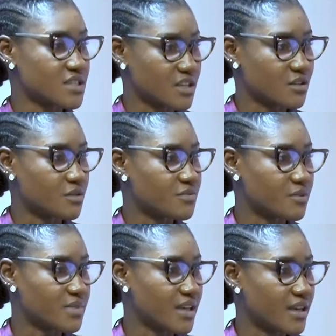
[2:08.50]
kicked off
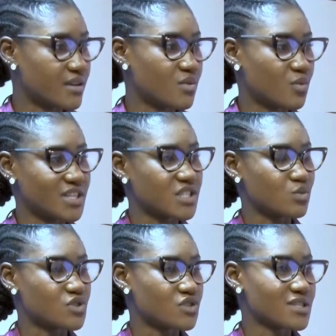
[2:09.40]
from there, where she
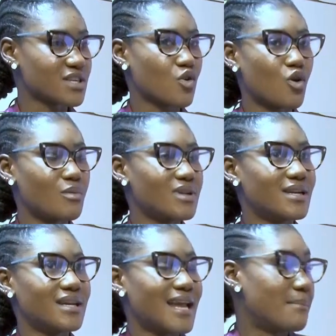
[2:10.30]
was just
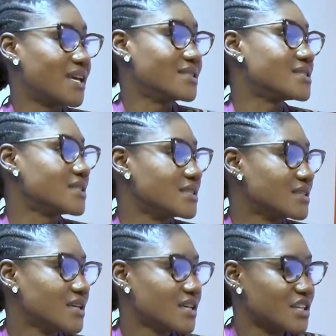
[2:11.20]
lamenting.
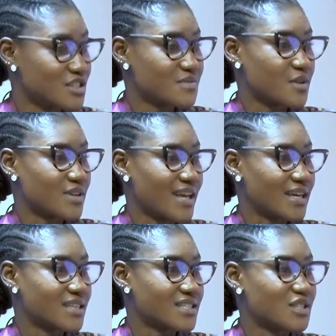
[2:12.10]
It just felt
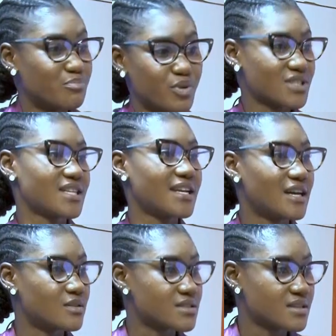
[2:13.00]
like she busted
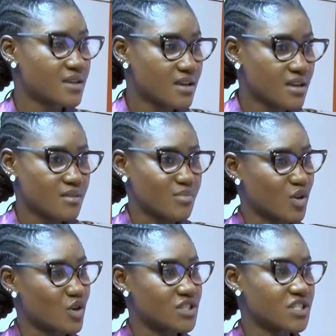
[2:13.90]
out
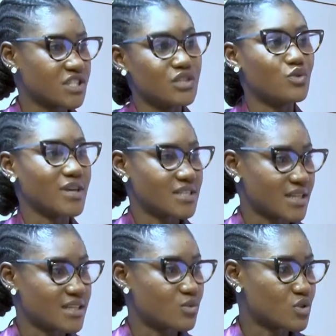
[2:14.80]
because she didn't know
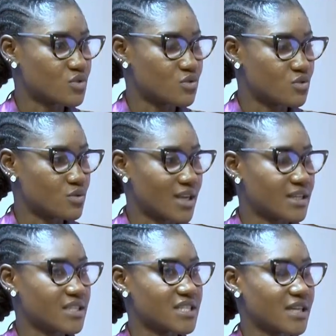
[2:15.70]
exactly what to do. And
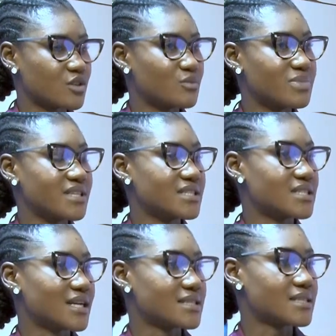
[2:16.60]
then she had complained
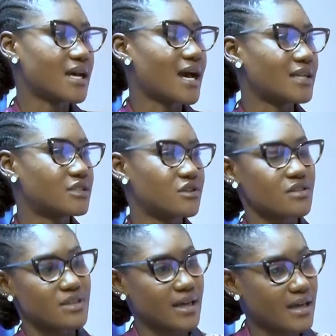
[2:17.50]
that her
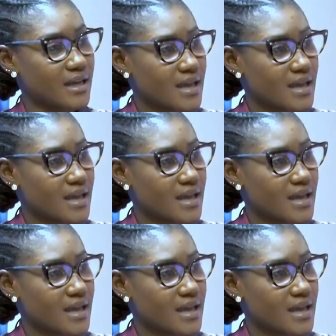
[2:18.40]
daughter